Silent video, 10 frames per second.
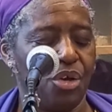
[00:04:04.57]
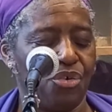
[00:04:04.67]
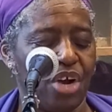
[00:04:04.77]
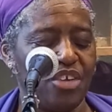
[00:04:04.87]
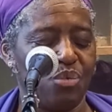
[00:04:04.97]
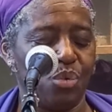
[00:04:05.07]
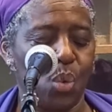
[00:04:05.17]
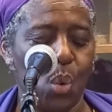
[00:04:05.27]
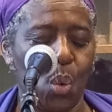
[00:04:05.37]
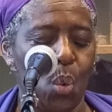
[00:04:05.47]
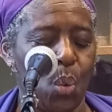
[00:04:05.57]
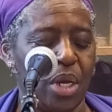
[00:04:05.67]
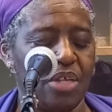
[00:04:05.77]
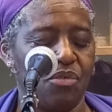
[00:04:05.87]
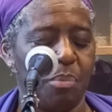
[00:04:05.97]
Grace would
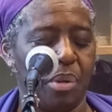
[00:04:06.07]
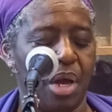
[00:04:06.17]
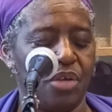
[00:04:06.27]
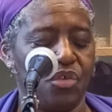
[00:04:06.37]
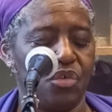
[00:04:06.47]
always reply,